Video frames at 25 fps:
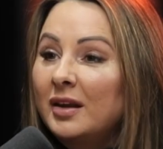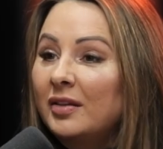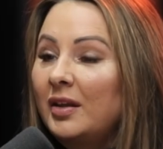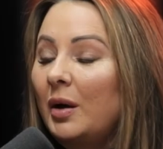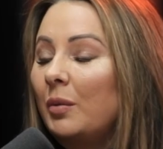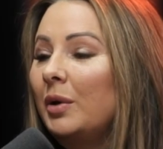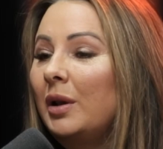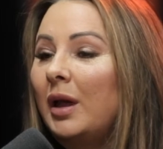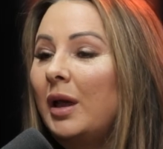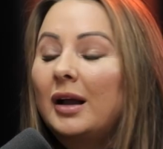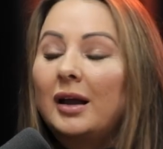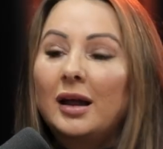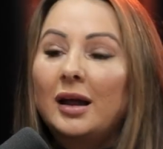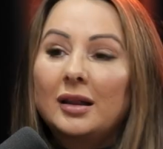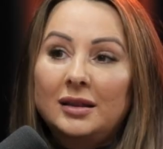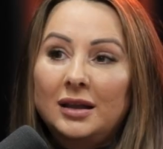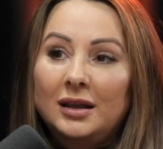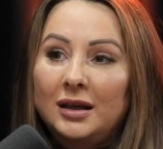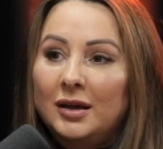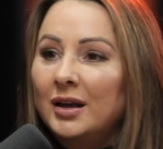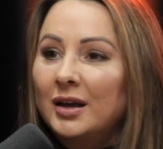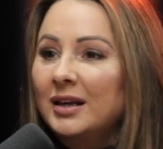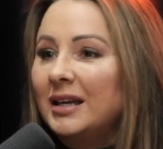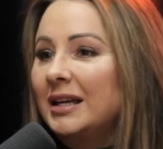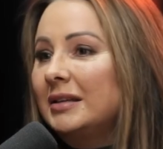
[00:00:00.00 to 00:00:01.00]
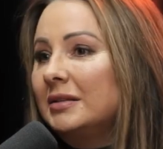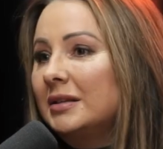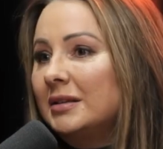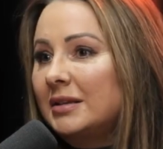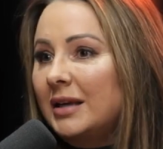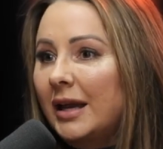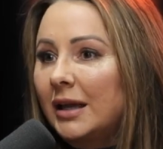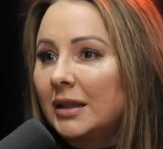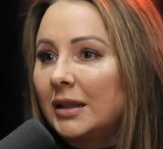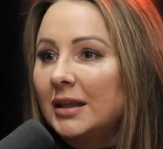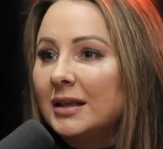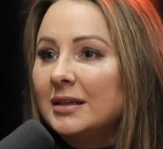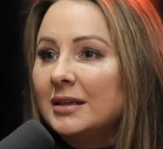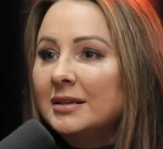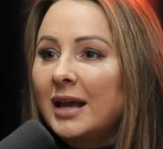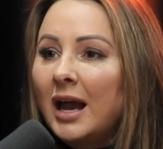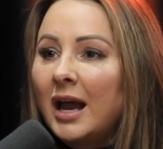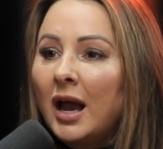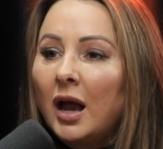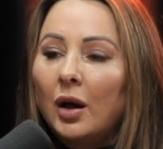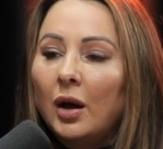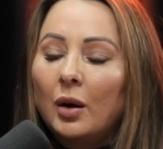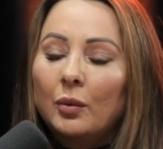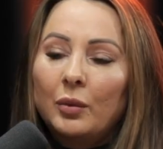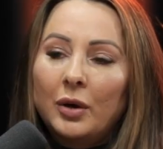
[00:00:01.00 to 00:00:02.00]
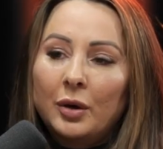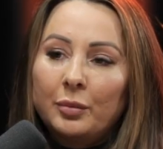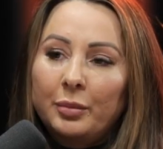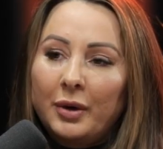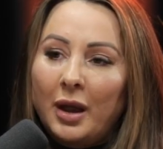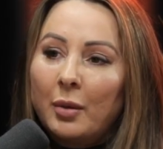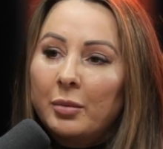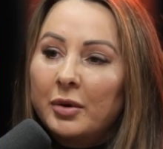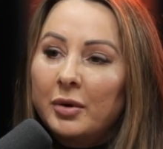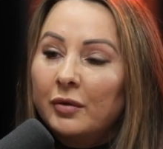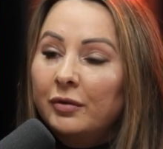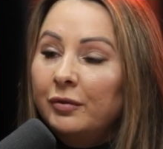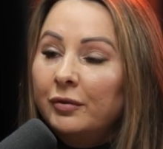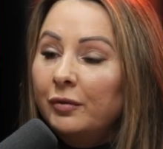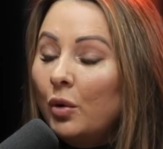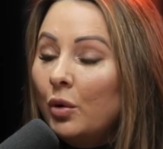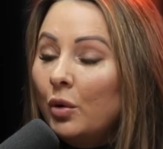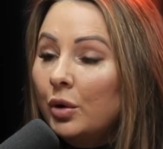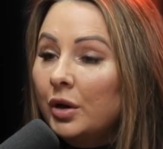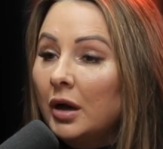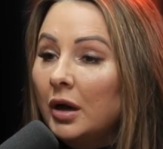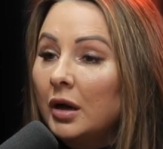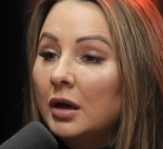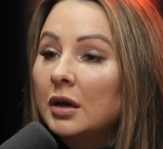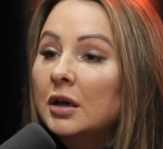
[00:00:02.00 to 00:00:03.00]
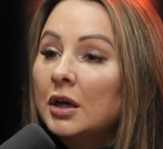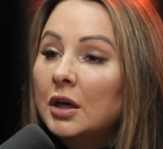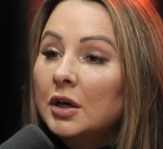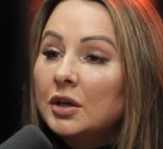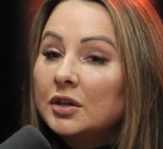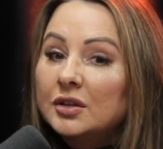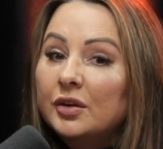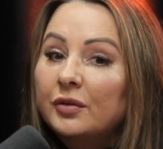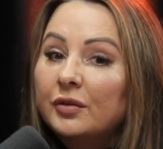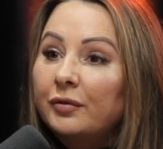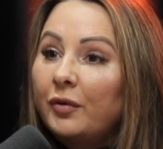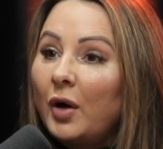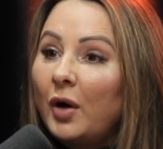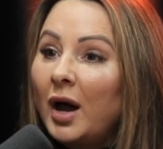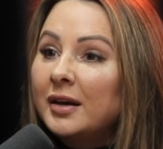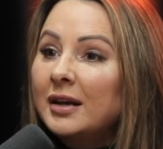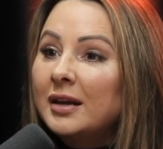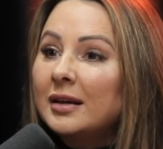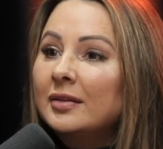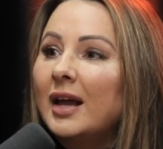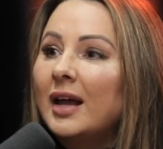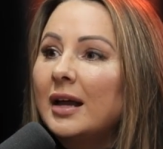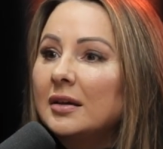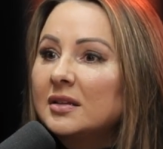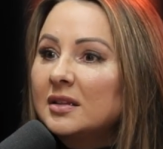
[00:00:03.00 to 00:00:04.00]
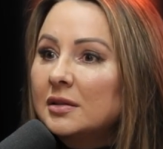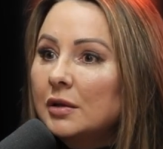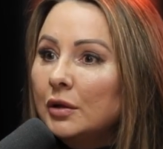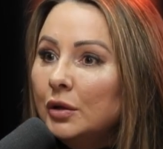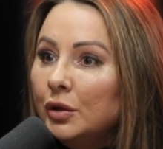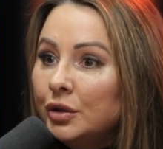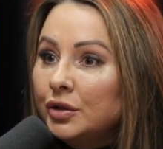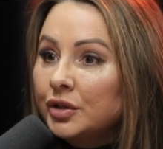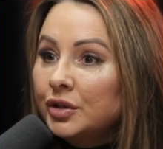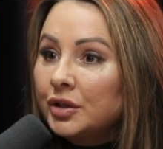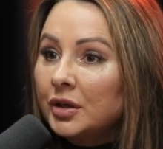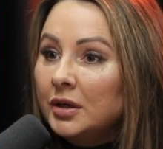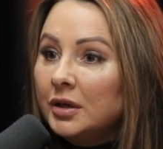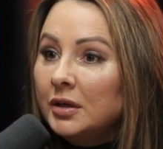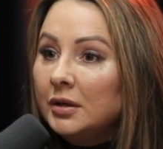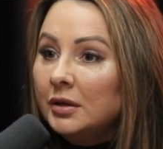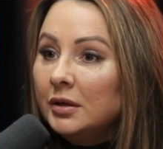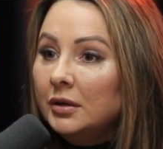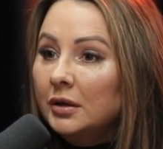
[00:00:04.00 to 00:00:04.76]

that were like, I think I need to take these out. I won't be able to afford it. So finding that solution